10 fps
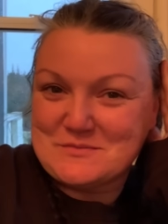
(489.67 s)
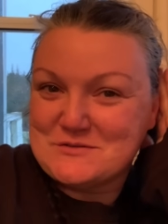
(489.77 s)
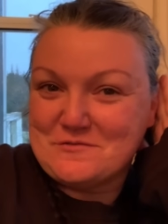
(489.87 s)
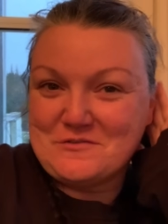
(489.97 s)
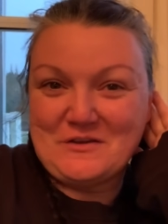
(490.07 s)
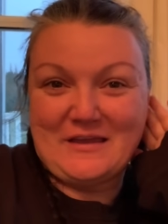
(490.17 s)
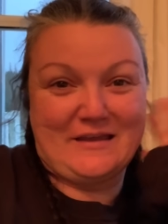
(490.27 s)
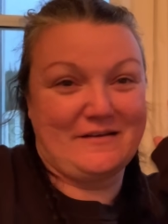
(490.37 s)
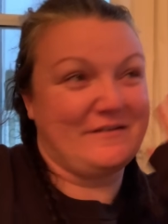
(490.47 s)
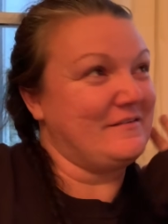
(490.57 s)
So if you
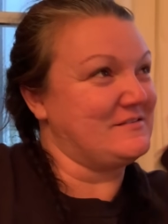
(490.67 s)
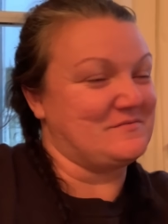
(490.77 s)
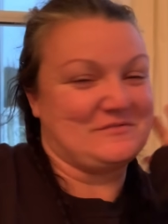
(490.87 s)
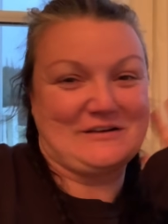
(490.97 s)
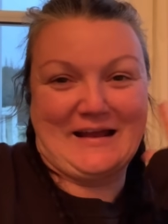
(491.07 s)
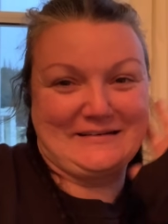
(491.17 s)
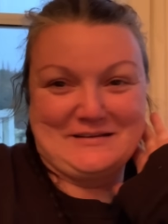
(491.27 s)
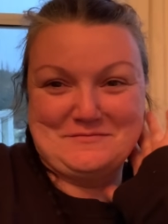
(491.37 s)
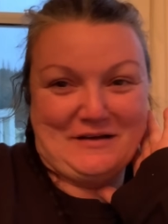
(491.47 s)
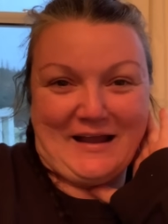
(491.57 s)
hear some
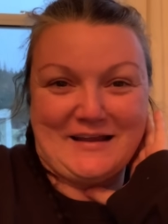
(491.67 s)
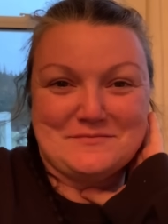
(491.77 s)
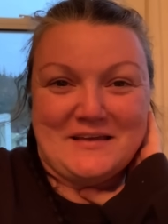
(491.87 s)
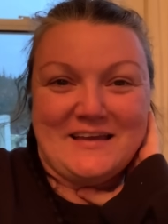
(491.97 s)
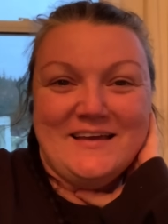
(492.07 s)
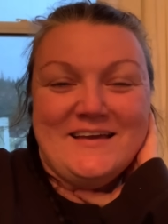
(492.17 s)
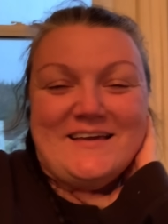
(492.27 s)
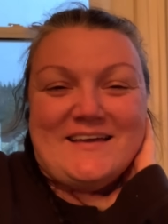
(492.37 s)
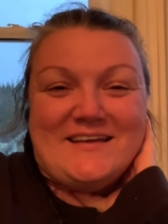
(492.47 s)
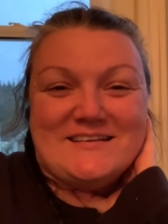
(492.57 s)
rattling behind me,
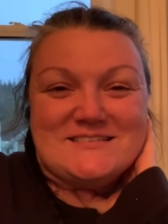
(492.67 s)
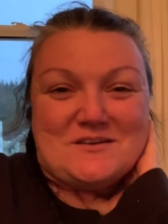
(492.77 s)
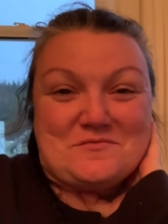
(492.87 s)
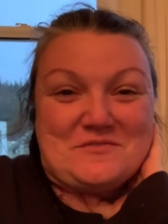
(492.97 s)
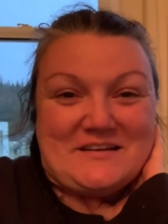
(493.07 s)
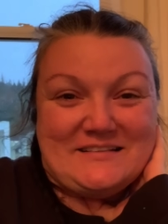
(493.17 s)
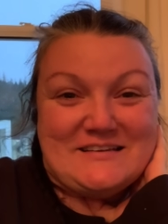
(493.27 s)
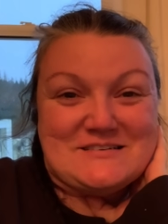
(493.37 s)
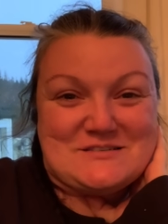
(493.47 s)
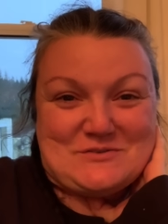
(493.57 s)
it is
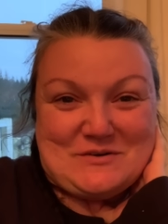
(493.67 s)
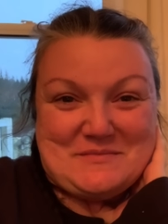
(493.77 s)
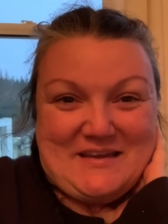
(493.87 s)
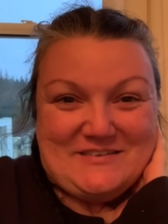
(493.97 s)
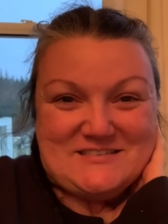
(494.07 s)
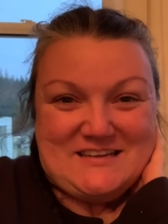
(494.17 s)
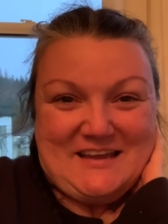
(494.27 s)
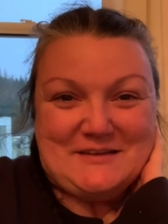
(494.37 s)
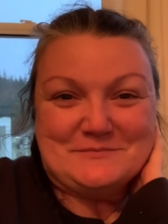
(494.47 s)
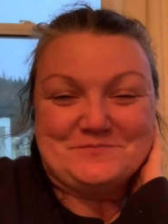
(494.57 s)
really stormy out
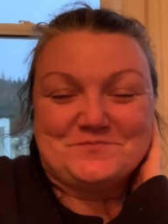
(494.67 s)
tonight.